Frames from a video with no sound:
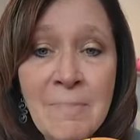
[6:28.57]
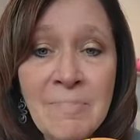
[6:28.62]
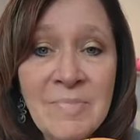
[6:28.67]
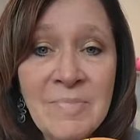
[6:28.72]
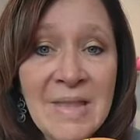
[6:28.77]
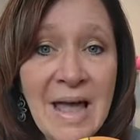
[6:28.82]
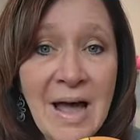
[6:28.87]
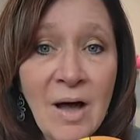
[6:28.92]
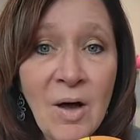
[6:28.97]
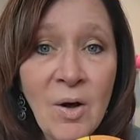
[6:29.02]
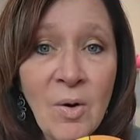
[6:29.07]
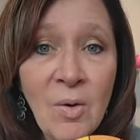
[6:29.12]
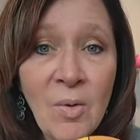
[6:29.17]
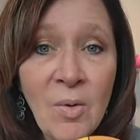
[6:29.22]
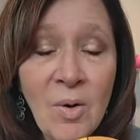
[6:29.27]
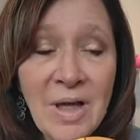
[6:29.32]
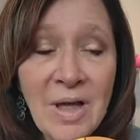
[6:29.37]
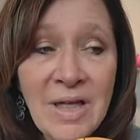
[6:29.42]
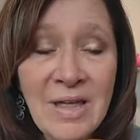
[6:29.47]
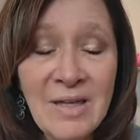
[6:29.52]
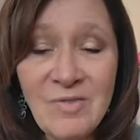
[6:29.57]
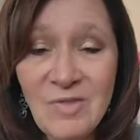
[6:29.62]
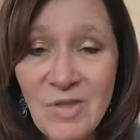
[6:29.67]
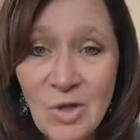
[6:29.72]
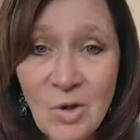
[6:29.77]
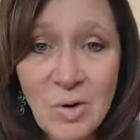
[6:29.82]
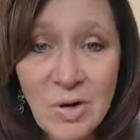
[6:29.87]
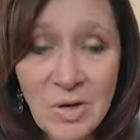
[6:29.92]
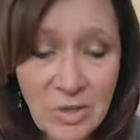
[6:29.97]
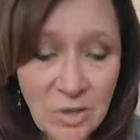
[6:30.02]
Now, if
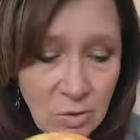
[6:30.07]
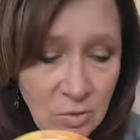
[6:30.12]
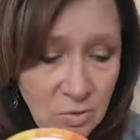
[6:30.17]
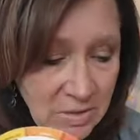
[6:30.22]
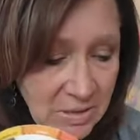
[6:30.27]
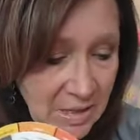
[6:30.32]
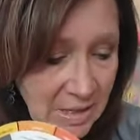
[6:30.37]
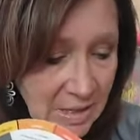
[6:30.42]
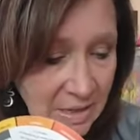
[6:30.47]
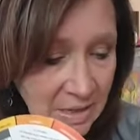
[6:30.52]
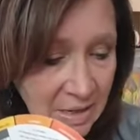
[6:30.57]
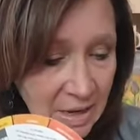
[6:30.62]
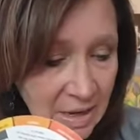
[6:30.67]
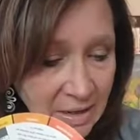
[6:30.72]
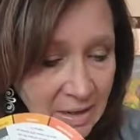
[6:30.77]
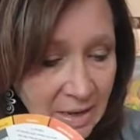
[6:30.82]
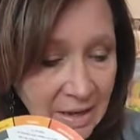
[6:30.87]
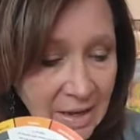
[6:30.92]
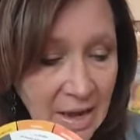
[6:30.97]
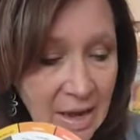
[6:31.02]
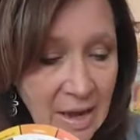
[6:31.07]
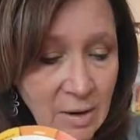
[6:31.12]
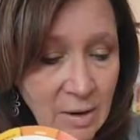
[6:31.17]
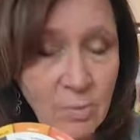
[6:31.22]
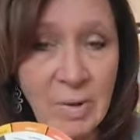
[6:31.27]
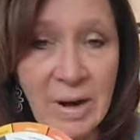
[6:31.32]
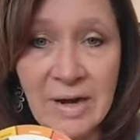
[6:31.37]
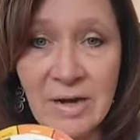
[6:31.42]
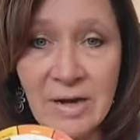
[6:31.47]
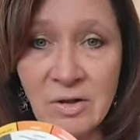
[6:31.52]
you are using like a
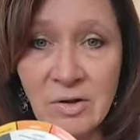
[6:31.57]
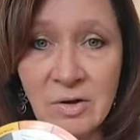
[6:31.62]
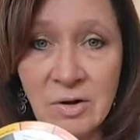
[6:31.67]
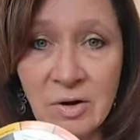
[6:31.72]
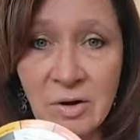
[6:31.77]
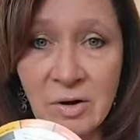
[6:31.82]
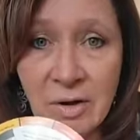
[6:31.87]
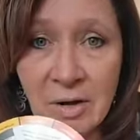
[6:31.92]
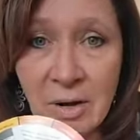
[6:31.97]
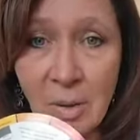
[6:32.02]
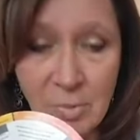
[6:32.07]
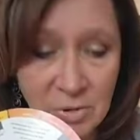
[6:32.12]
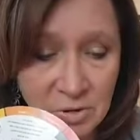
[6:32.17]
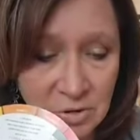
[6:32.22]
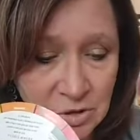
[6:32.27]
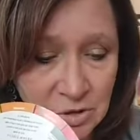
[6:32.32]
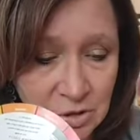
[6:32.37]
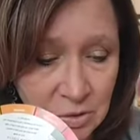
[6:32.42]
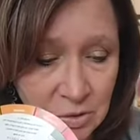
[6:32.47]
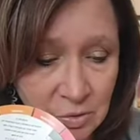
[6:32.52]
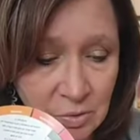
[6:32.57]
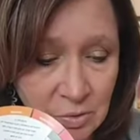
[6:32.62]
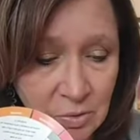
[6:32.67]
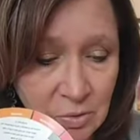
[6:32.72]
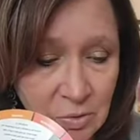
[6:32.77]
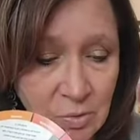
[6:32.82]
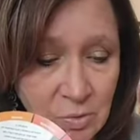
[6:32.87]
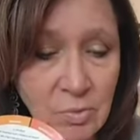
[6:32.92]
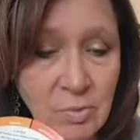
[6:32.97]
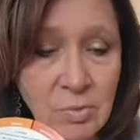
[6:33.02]
regular number
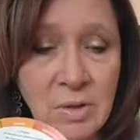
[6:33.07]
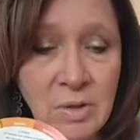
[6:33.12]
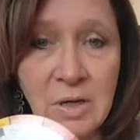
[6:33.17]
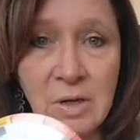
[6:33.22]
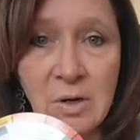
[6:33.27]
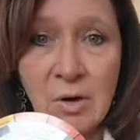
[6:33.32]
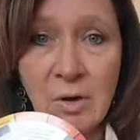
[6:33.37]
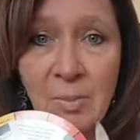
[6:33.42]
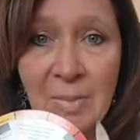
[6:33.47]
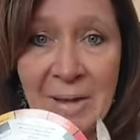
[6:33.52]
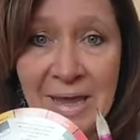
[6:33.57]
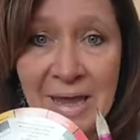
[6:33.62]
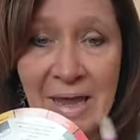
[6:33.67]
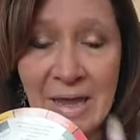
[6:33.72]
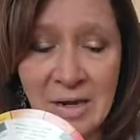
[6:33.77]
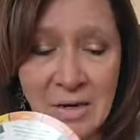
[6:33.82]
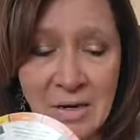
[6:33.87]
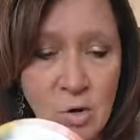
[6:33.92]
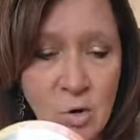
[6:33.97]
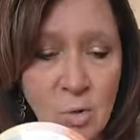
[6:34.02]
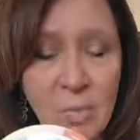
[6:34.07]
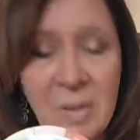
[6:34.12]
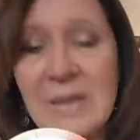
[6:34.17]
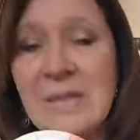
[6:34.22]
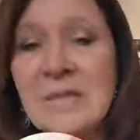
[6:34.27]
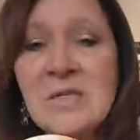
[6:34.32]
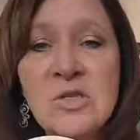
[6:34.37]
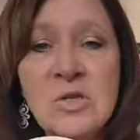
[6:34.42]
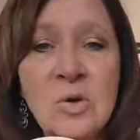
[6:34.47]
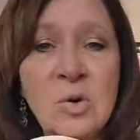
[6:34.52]
2, you know, a mechanical
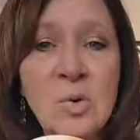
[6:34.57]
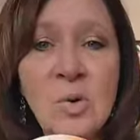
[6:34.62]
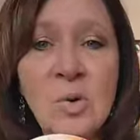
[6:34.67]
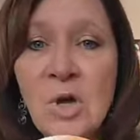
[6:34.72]
pencil,